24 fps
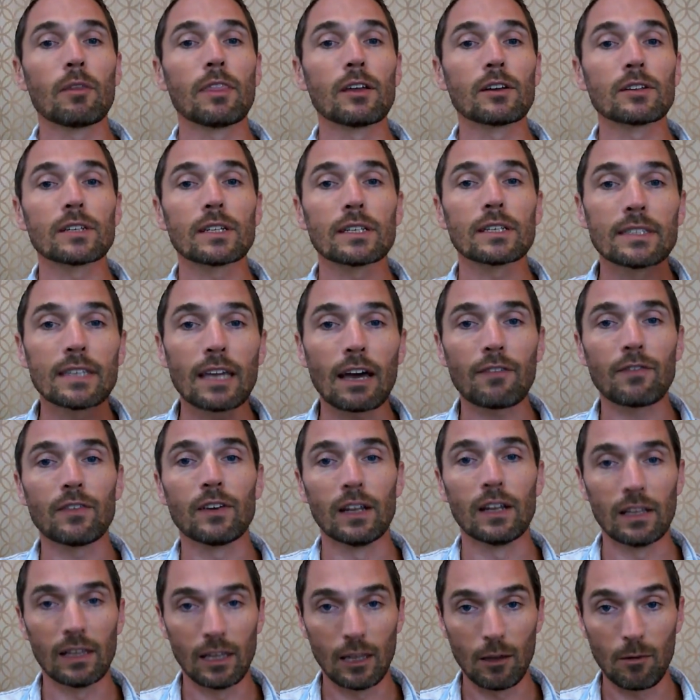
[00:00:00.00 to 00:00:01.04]
There's a
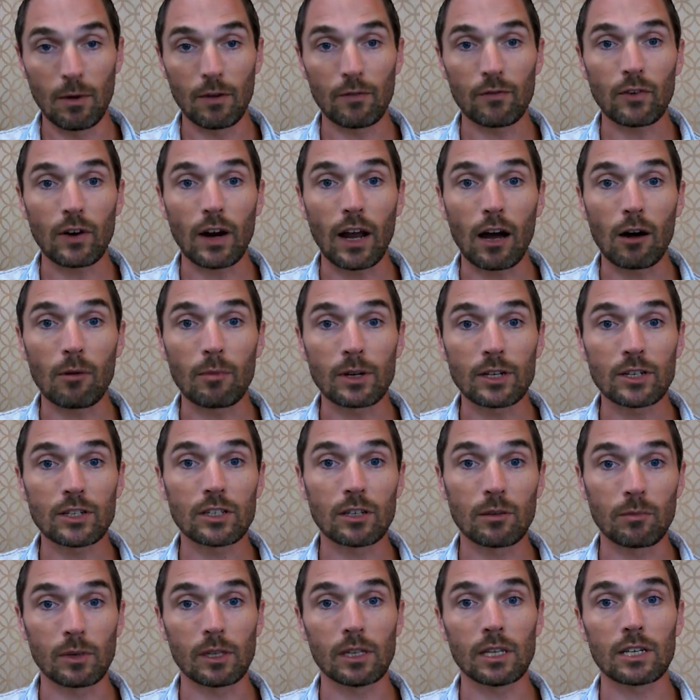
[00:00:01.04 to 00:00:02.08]
definite limit for how much
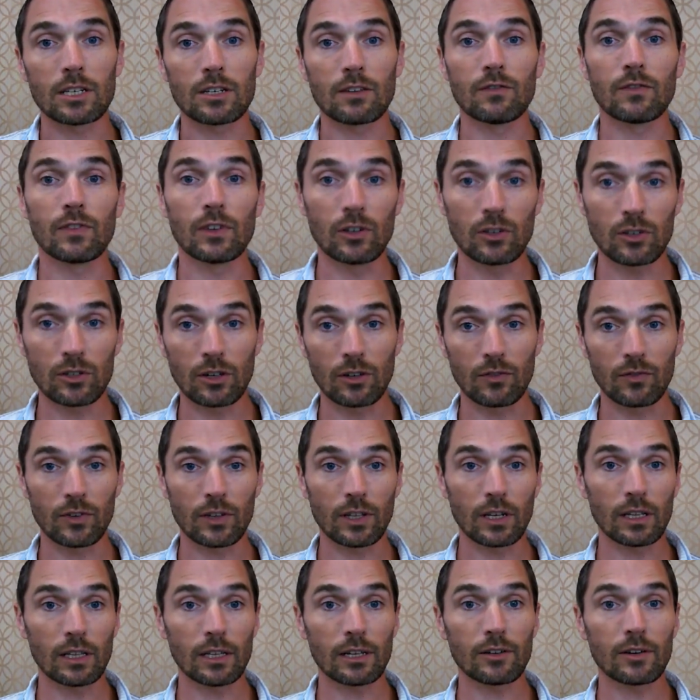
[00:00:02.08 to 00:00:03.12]
stimulation feels good for
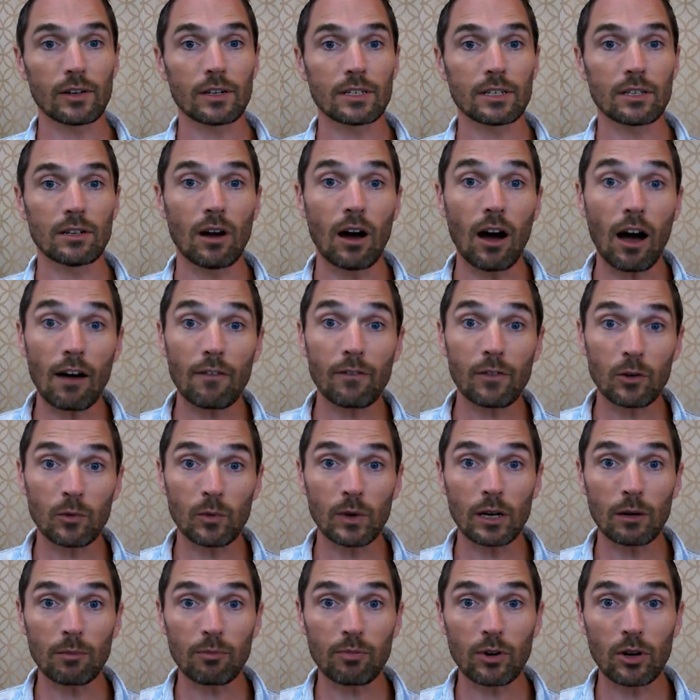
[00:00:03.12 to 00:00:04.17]
the clitoris. And often
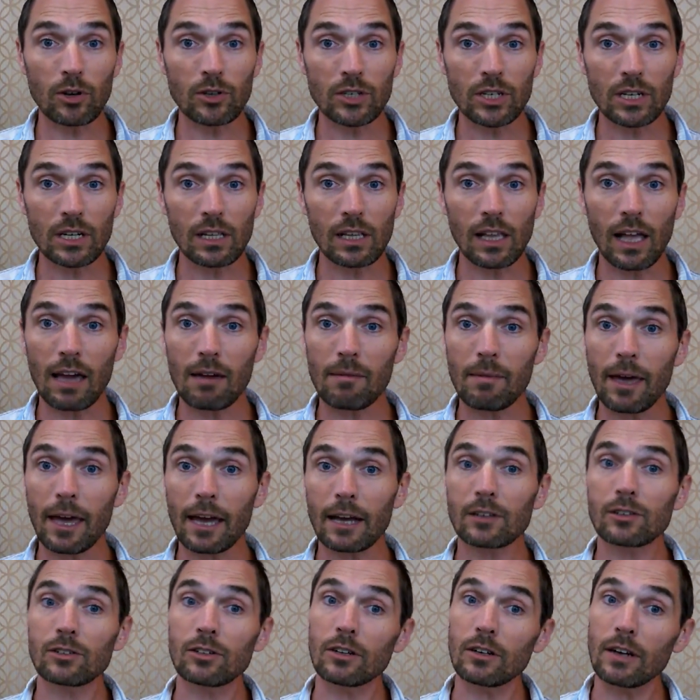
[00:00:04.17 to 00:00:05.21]
when approaching
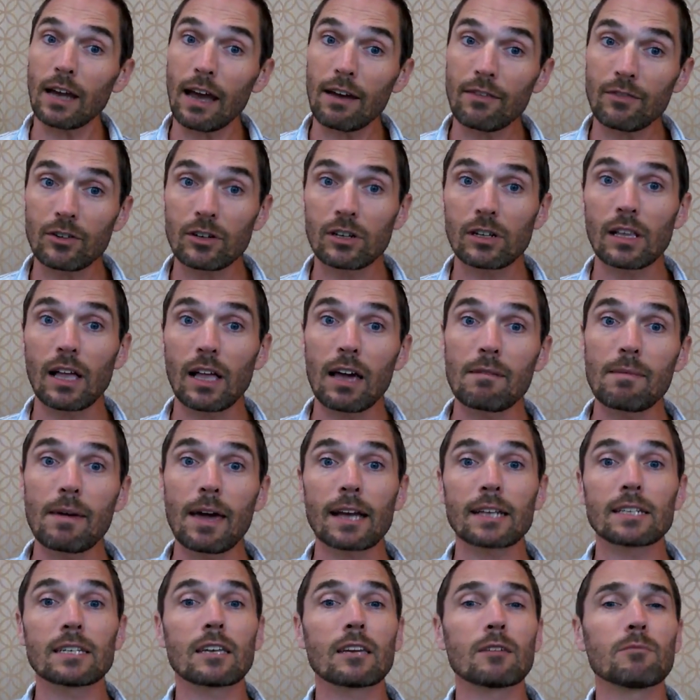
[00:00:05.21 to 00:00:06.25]
climax or after
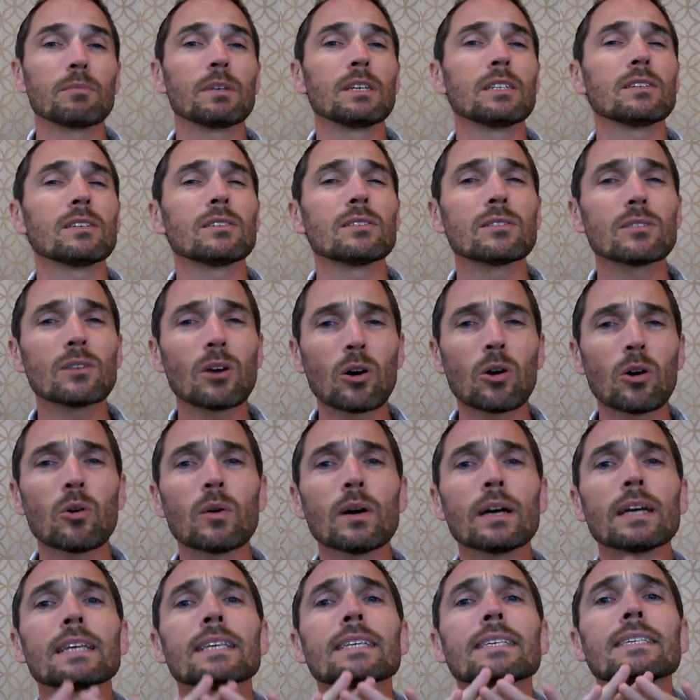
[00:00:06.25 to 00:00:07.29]
climax, it can be
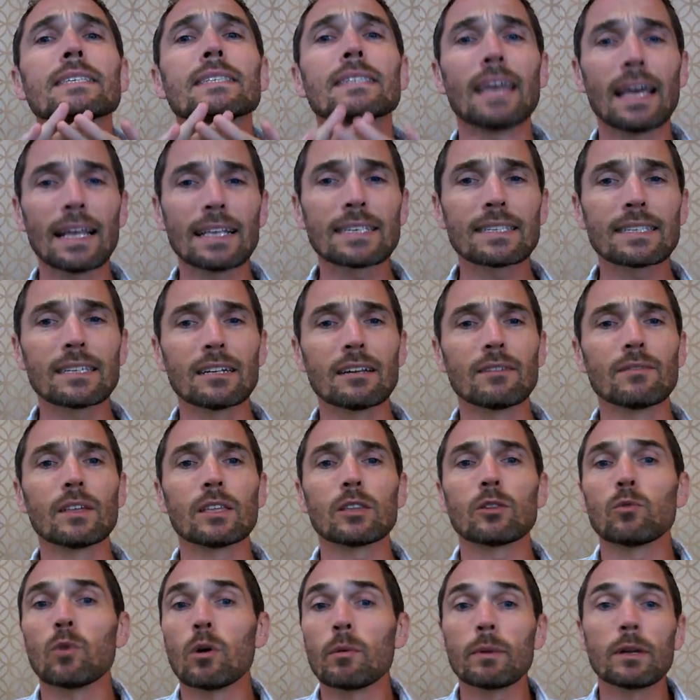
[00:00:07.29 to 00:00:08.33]
so sensitive
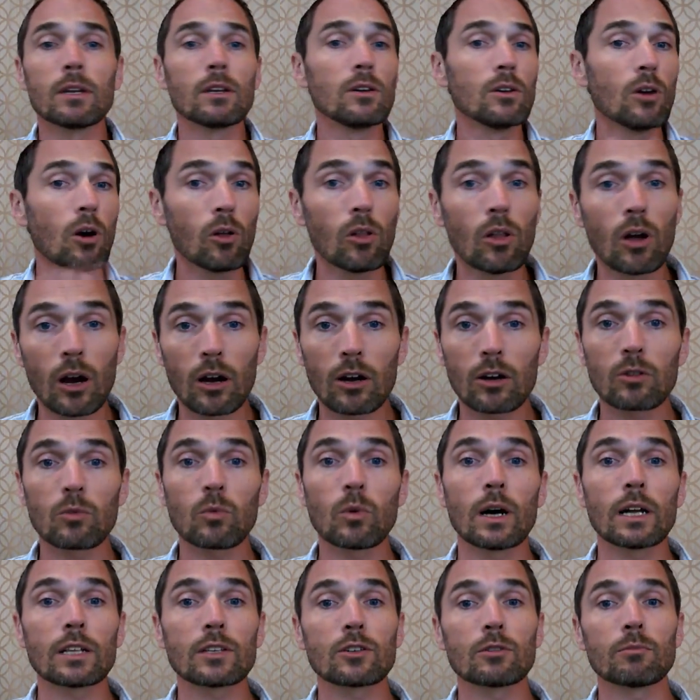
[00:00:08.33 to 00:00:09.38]
that the woman no longer
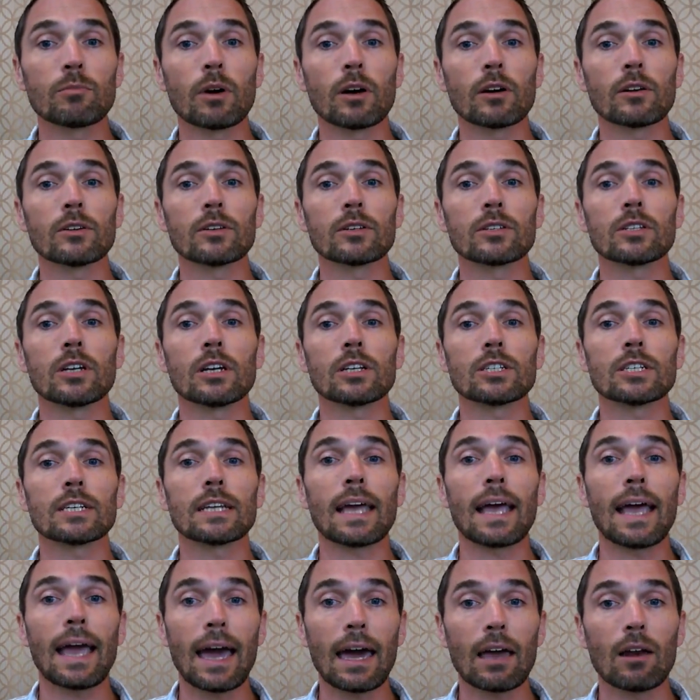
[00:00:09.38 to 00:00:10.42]
wants her partner to touch it
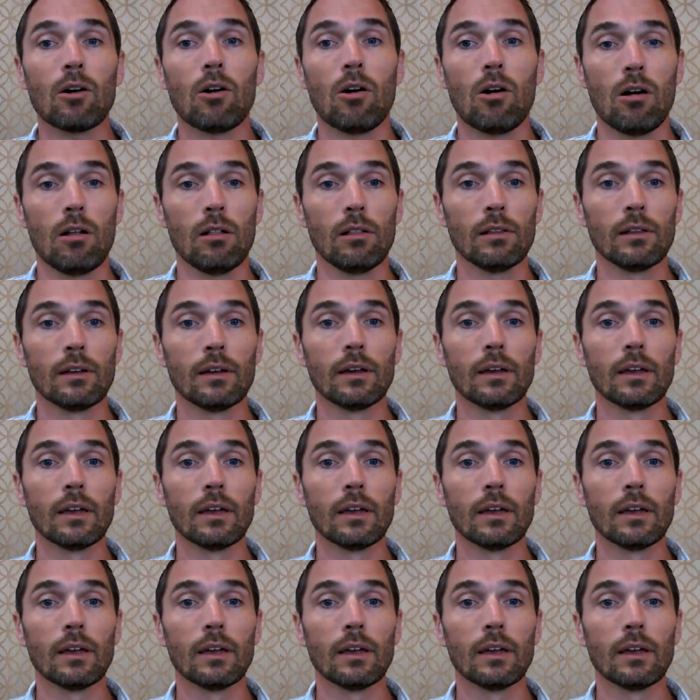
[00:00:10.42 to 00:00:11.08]
at all.